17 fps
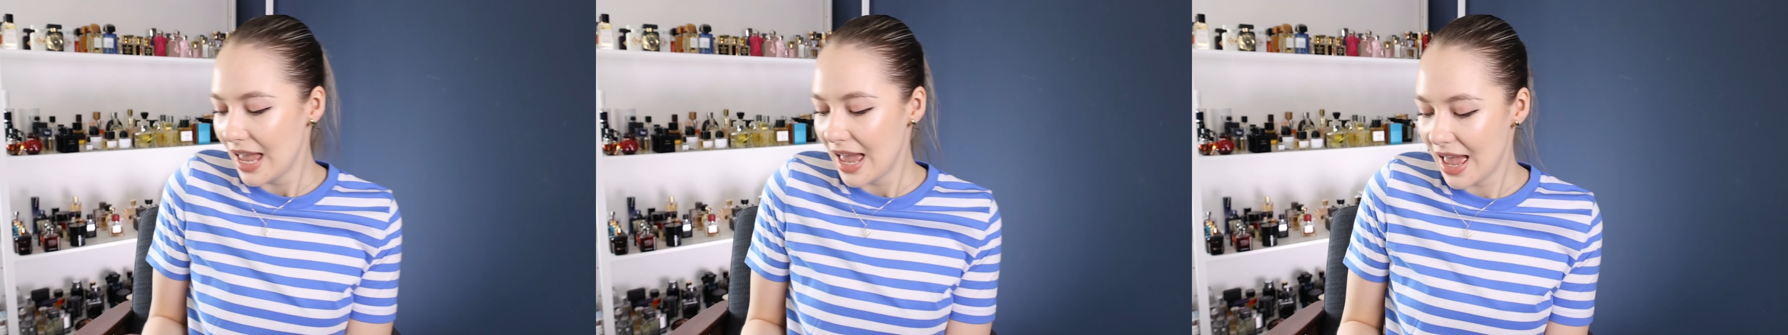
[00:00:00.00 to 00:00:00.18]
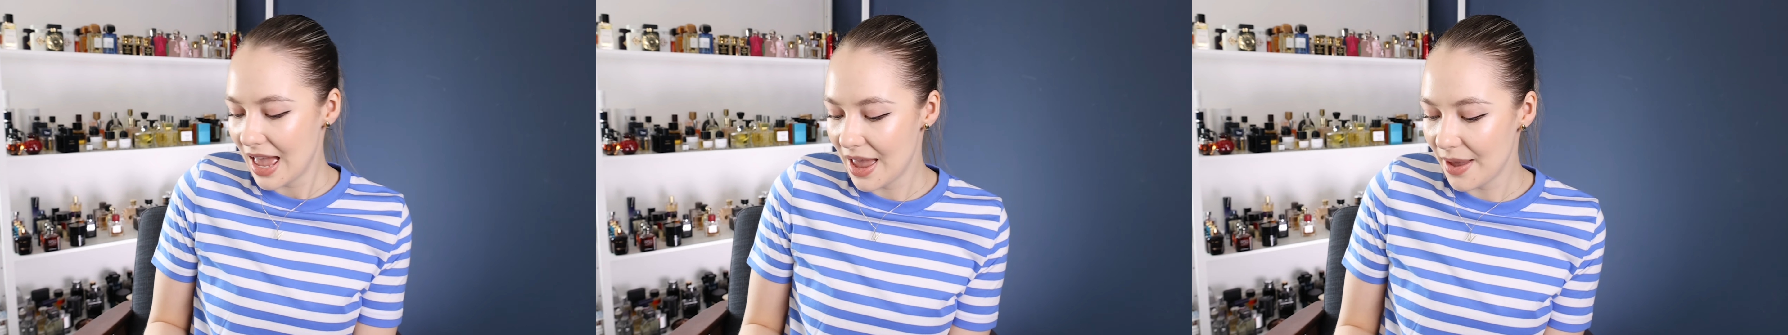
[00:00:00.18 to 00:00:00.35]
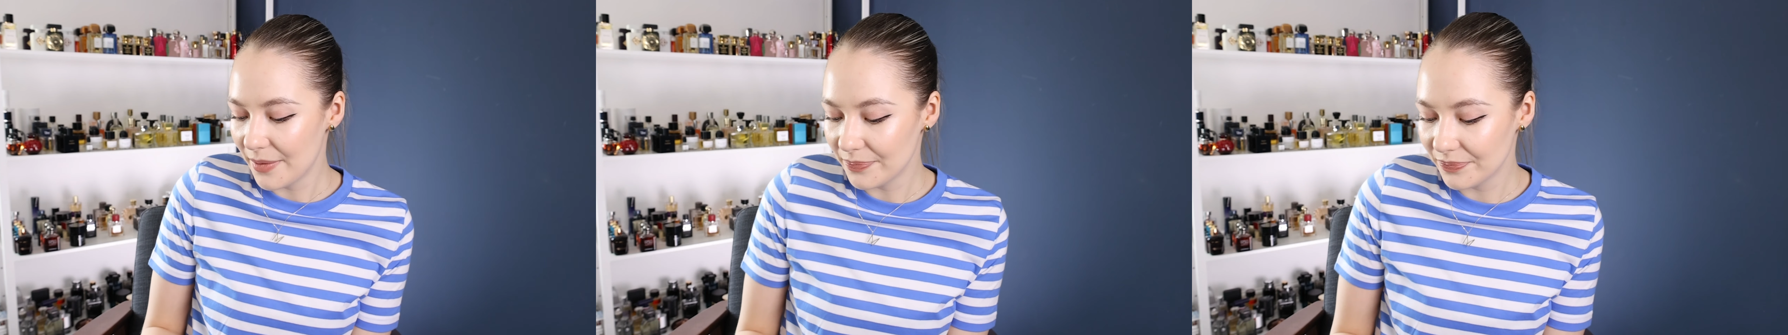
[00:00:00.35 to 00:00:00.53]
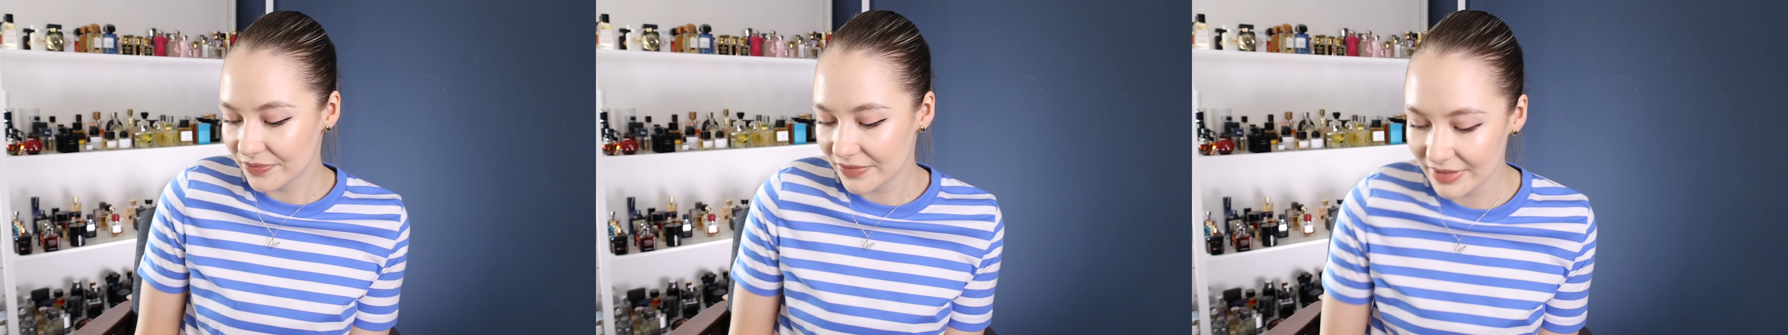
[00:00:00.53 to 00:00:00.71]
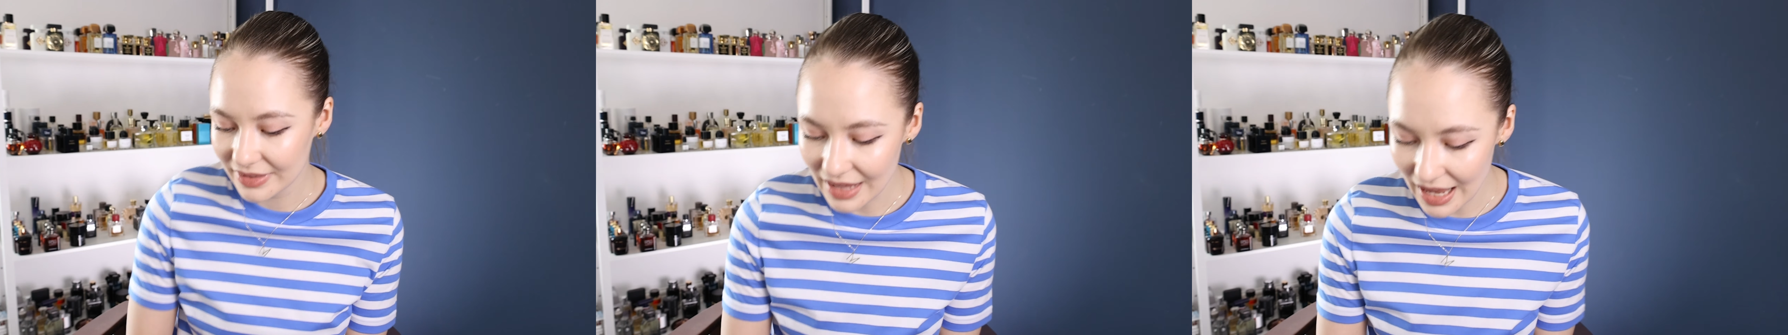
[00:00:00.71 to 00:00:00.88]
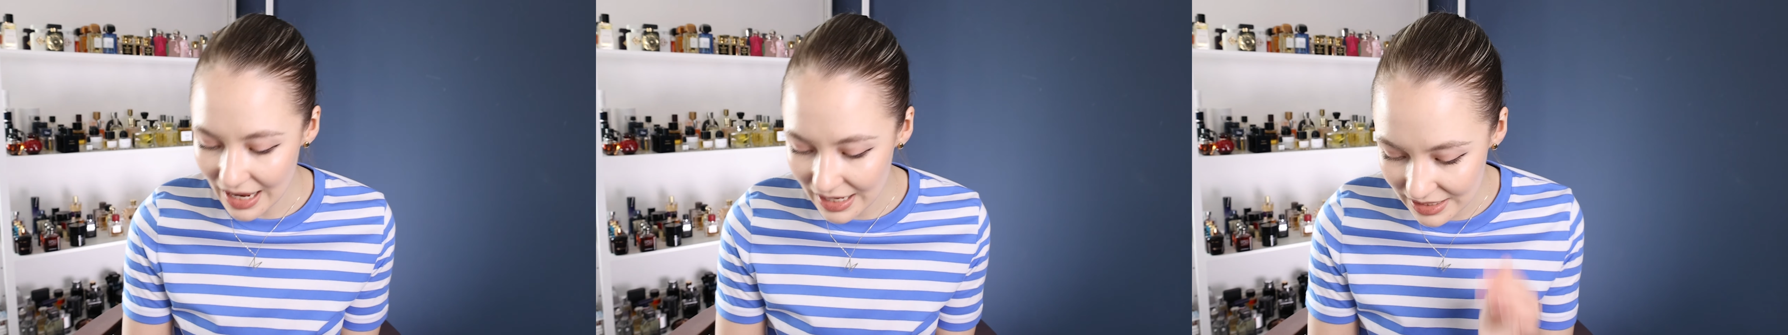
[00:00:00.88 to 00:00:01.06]
Um,
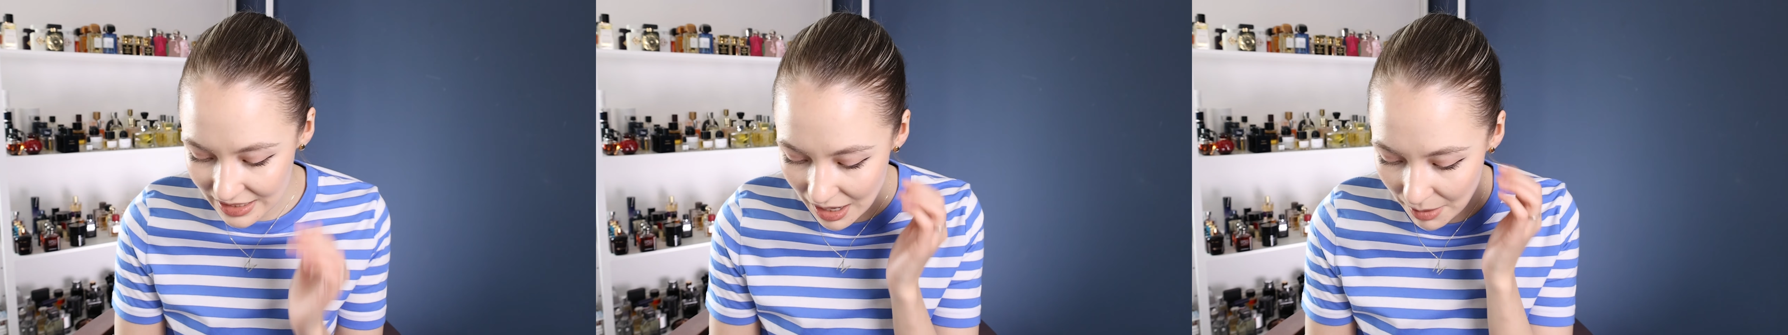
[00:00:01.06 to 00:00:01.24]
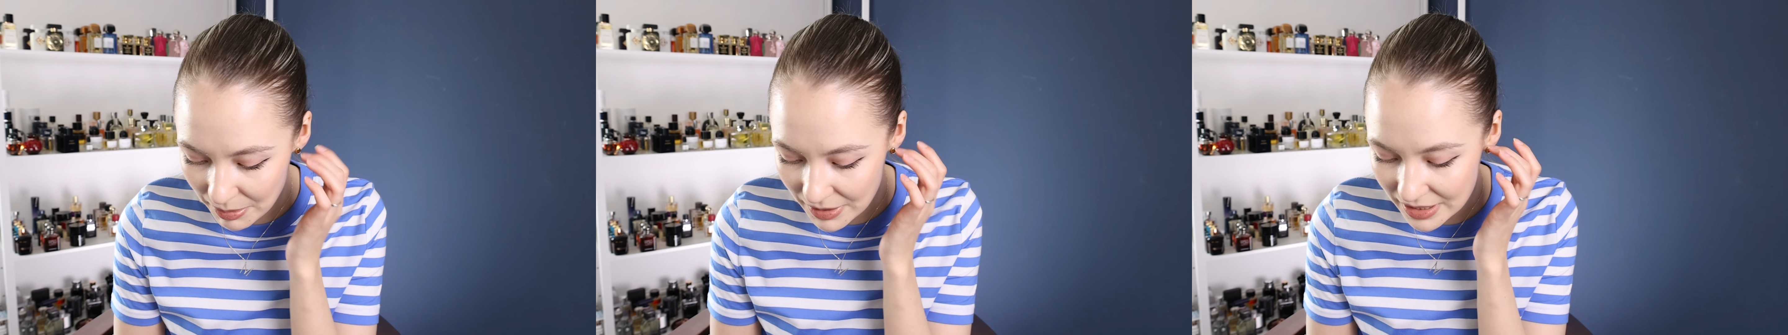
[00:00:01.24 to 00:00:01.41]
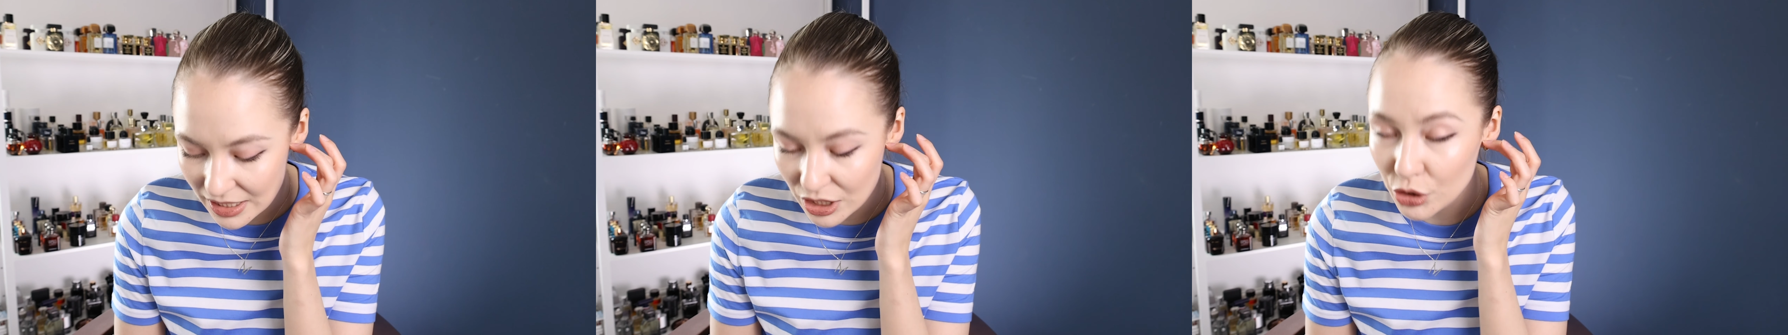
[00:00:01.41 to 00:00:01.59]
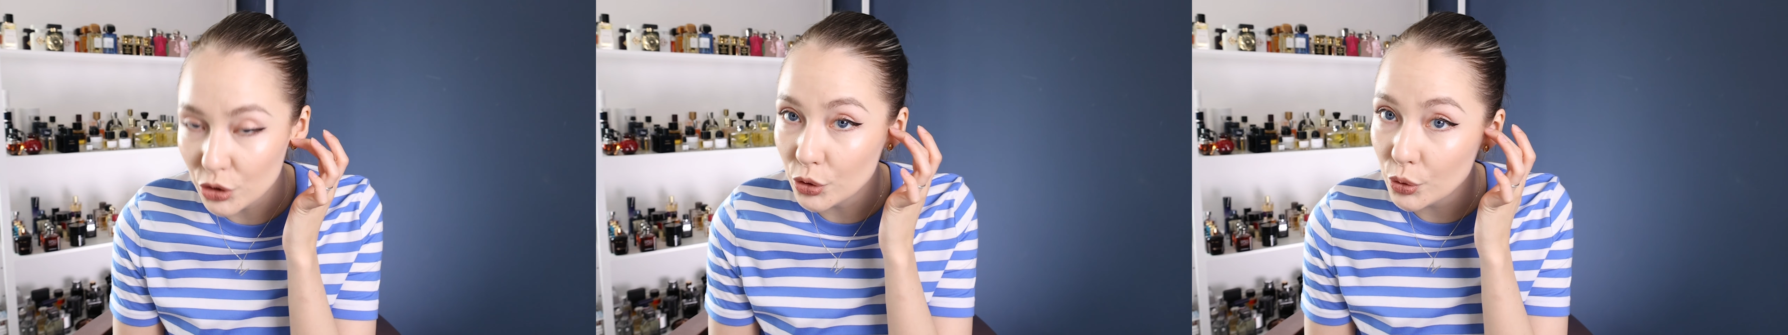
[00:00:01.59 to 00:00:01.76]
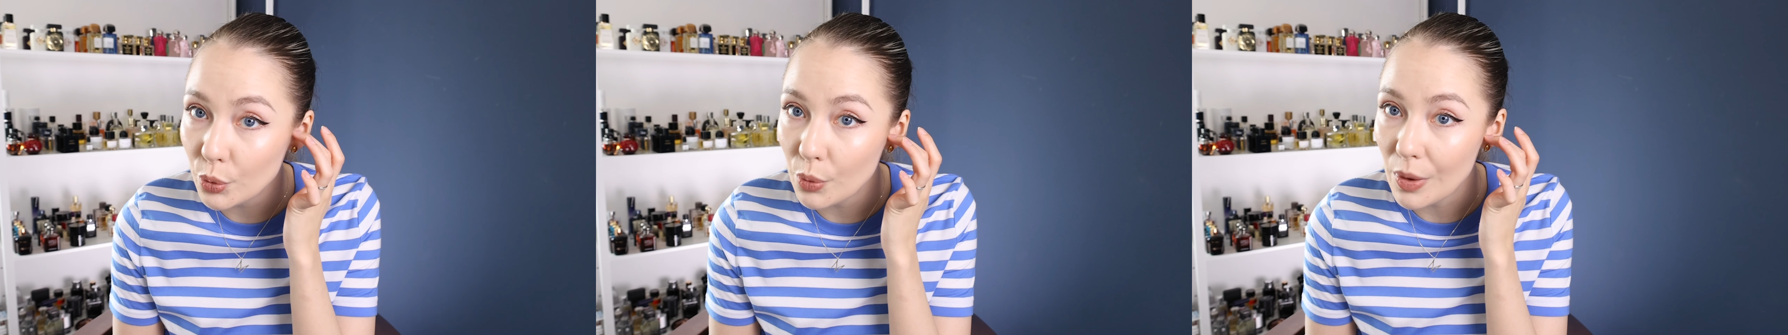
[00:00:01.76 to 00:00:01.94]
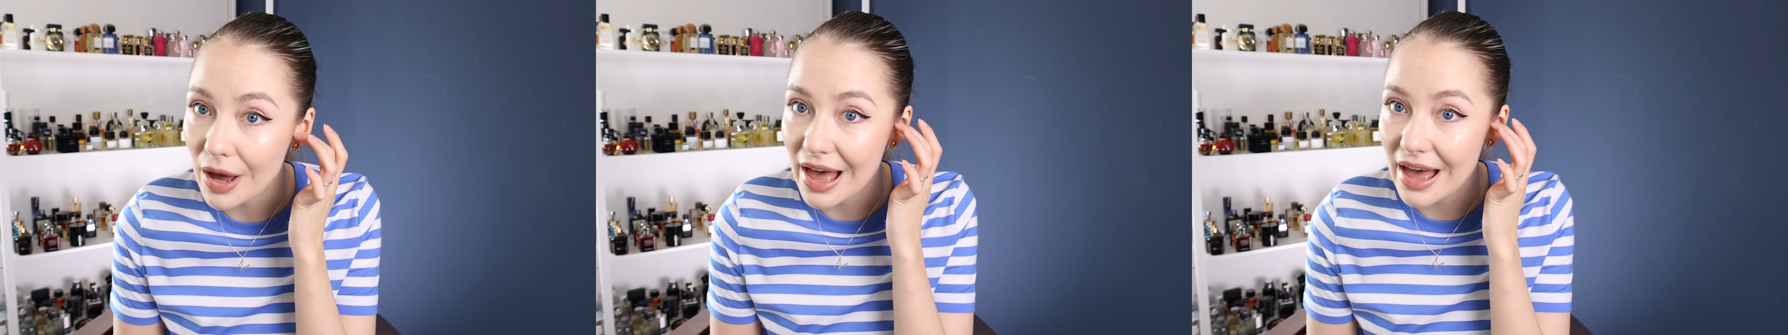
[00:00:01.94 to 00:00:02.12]
next up is a
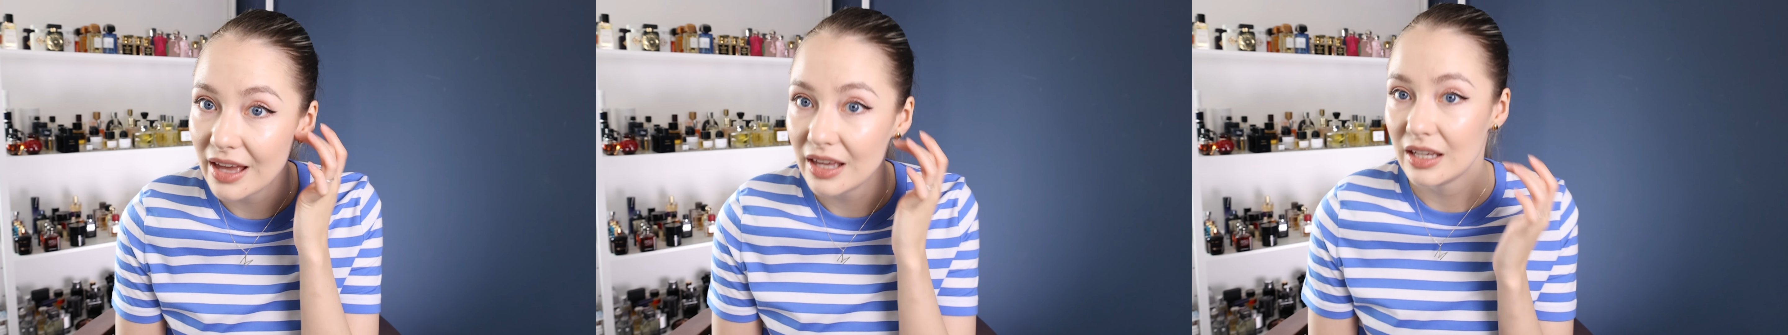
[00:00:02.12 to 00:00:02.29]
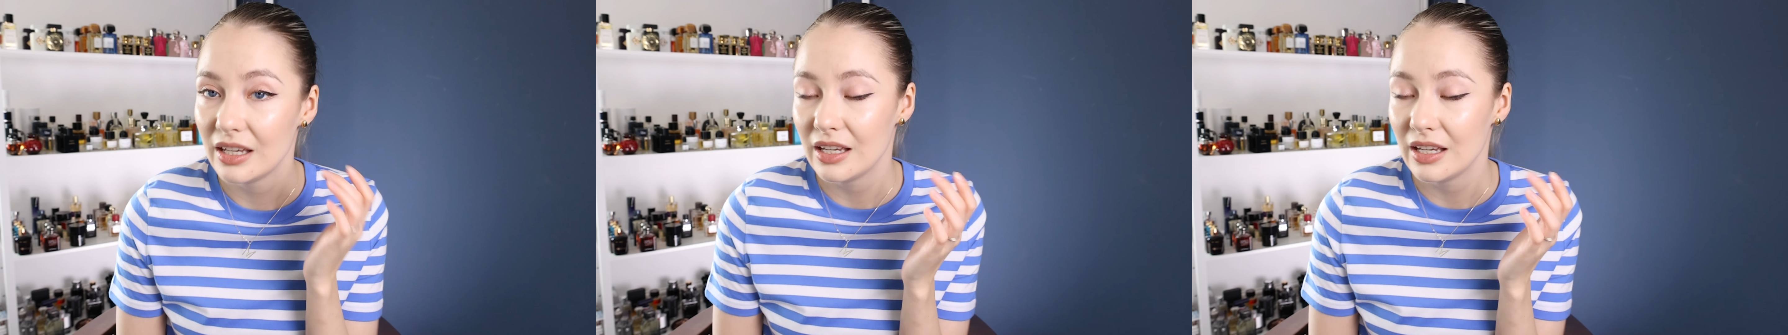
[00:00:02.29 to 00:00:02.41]
newer